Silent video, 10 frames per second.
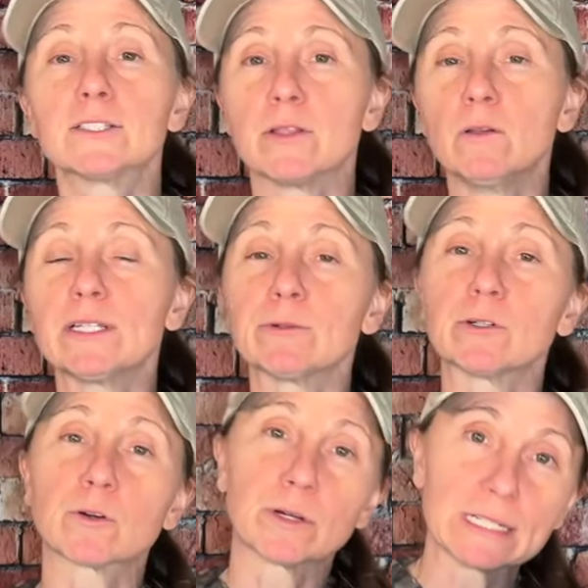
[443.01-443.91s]
So the only real
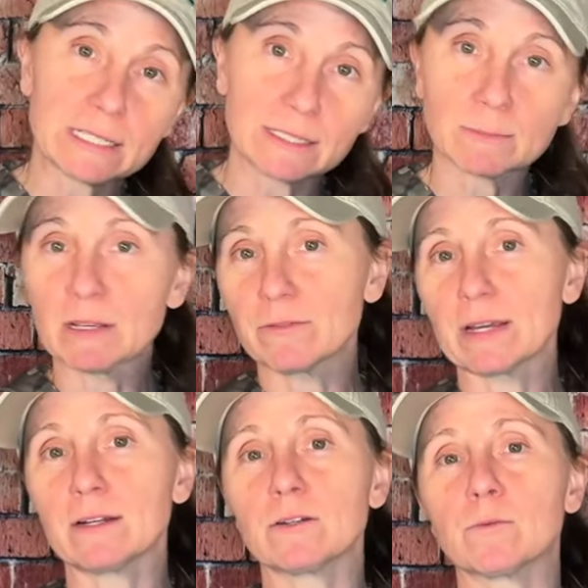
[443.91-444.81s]
criticism I
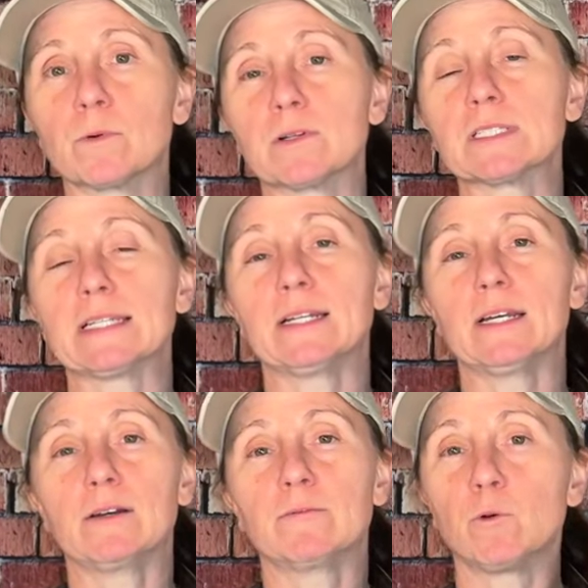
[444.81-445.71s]
found was in
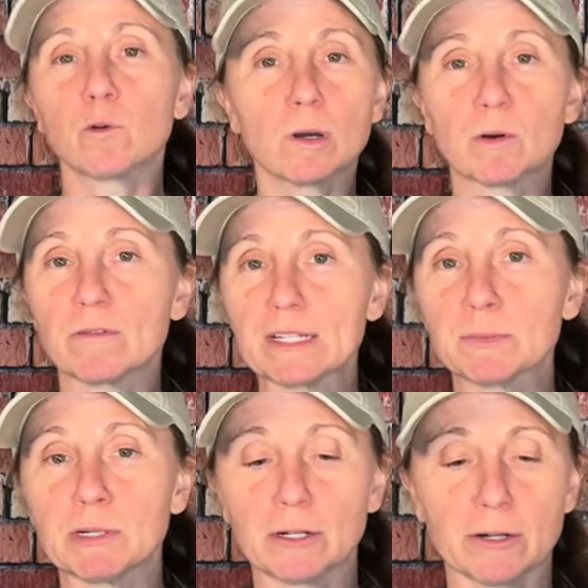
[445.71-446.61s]
a forum or
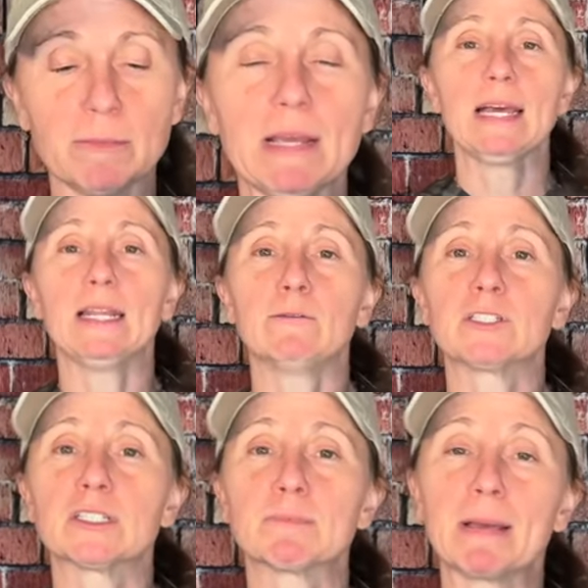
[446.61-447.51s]
Facebook group, and it was
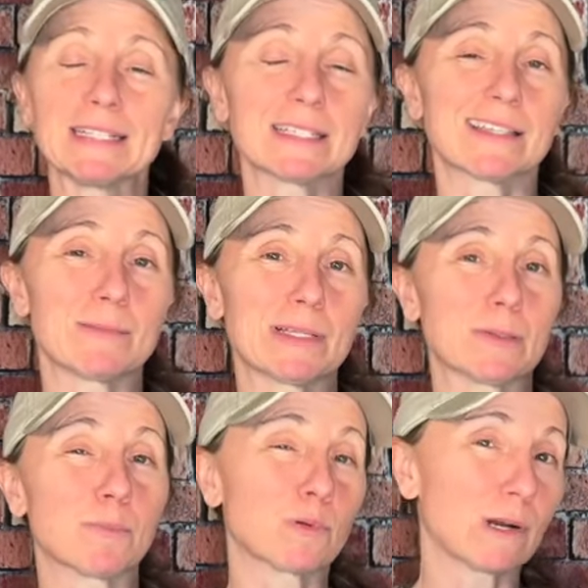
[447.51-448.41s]
just basically about
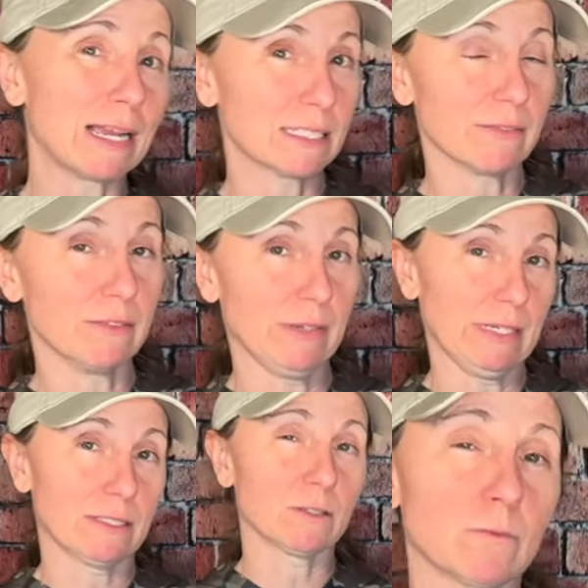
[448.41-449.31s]
the price of the
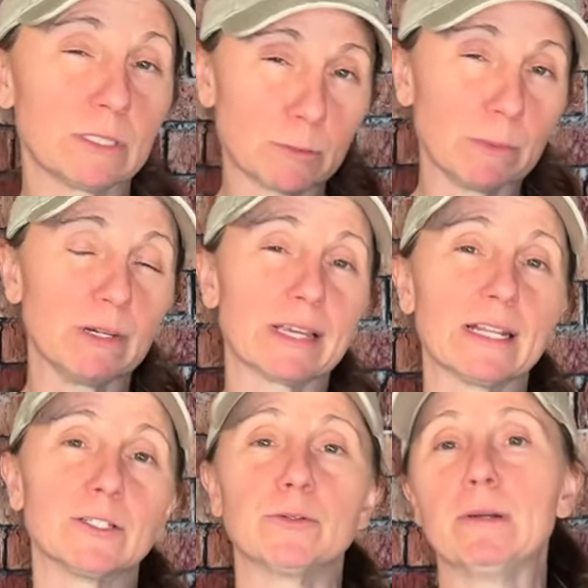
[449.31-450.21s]
vest, which we will get
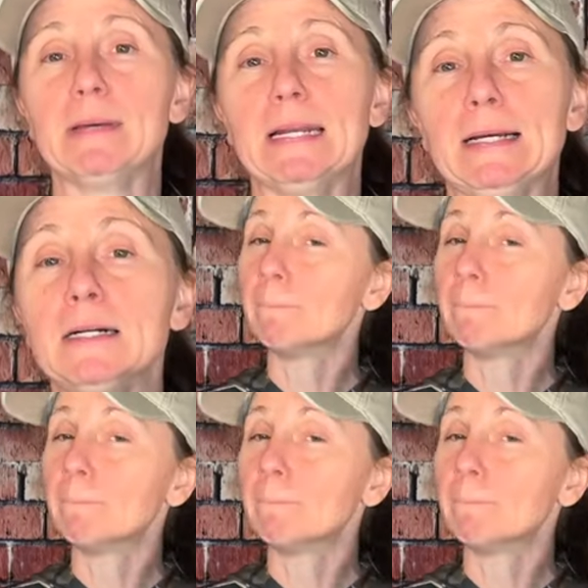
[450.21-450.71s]
into in a minute.